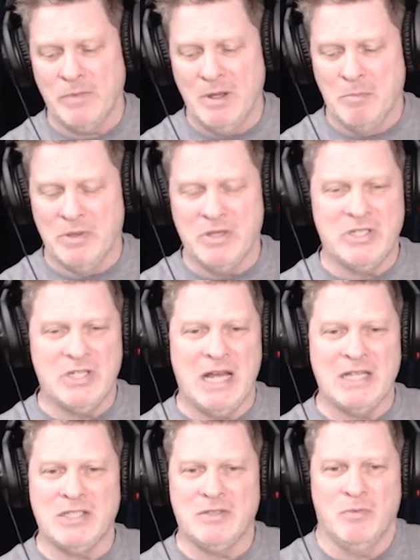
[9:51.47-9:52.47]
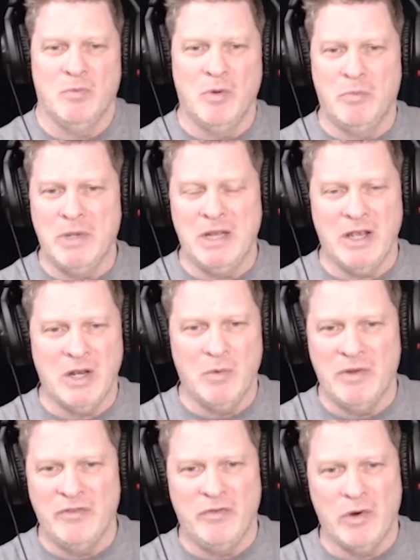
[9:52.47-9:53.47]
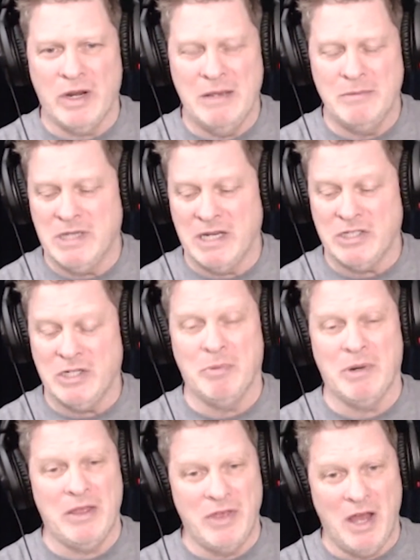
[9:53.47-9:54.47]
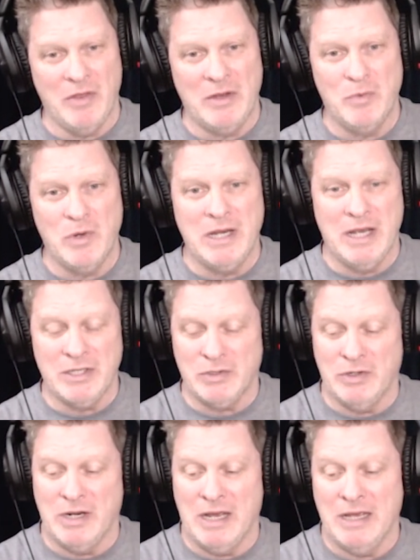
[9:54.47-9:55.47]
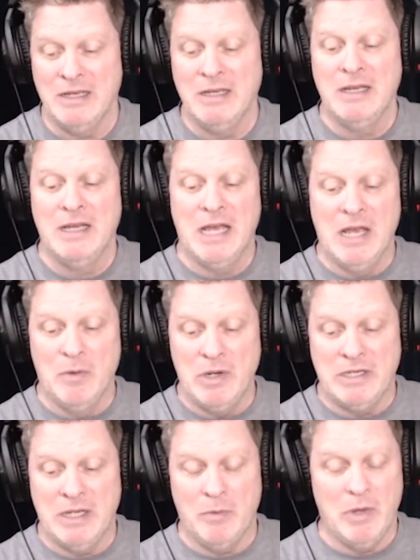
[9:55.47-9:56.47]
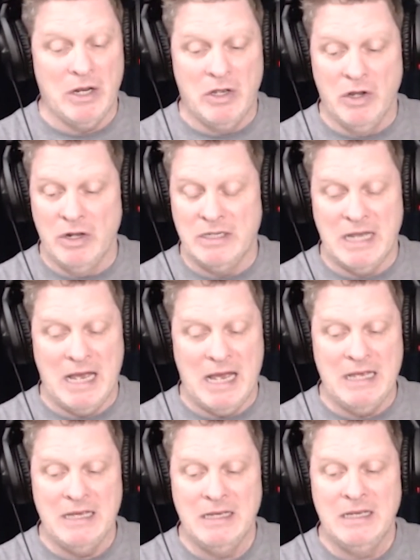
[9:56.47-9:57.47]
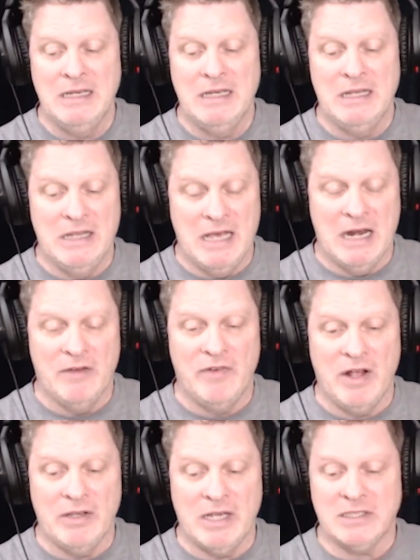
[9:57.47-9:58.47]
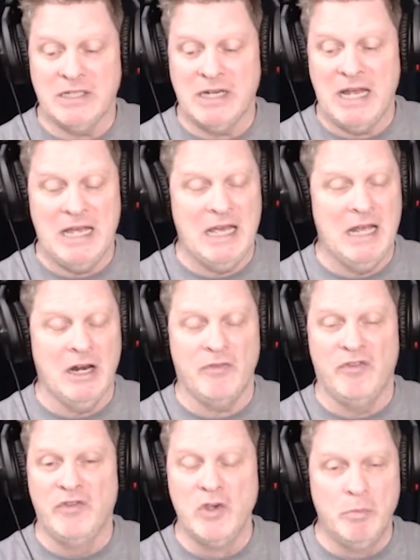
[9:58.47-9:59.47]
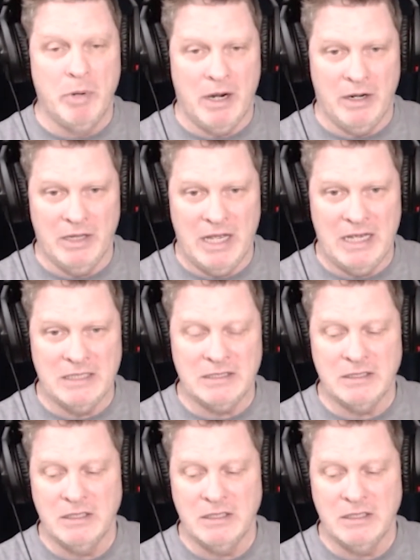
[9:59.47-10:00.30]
But the Jets will be lucky to win 4 games next year. But I thought they'd win yesterday. and we did. We had a good day in the NFL yesterday. Hit a few parlays,